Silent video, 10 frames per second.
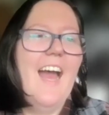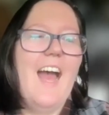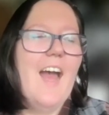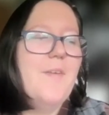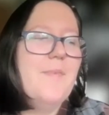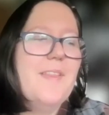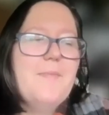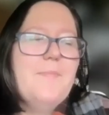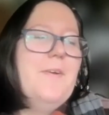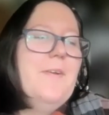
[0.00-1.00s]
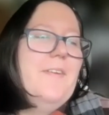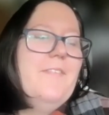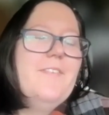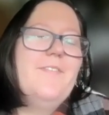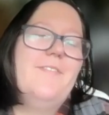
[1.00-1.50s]
I mean, the point
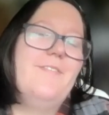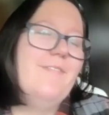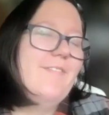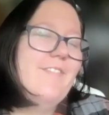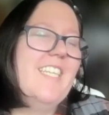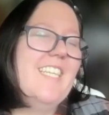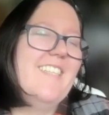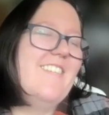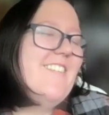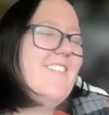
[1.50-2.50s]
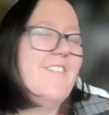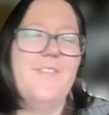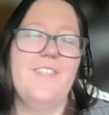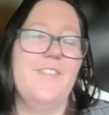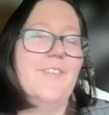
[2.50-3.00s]
of reading is just to
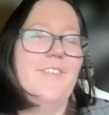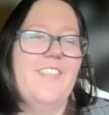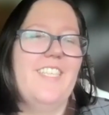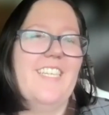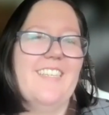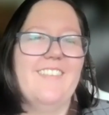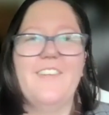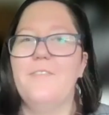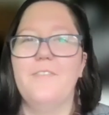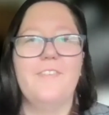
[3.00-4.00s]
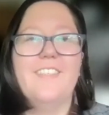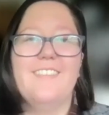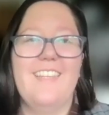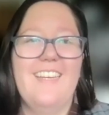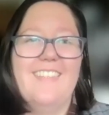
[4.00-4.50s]
enjoy reading. So if it
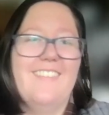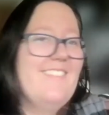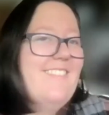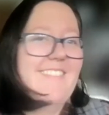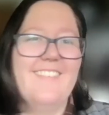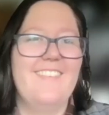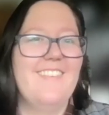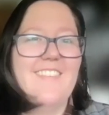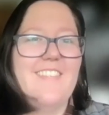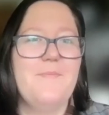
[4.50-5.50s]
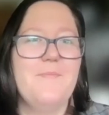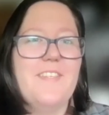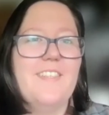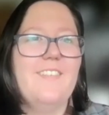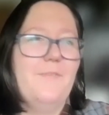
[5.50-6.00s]
feels nice, seems
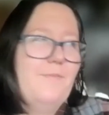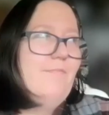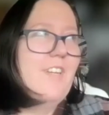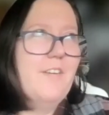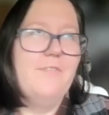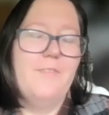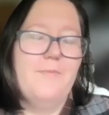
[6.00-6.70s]
like enough for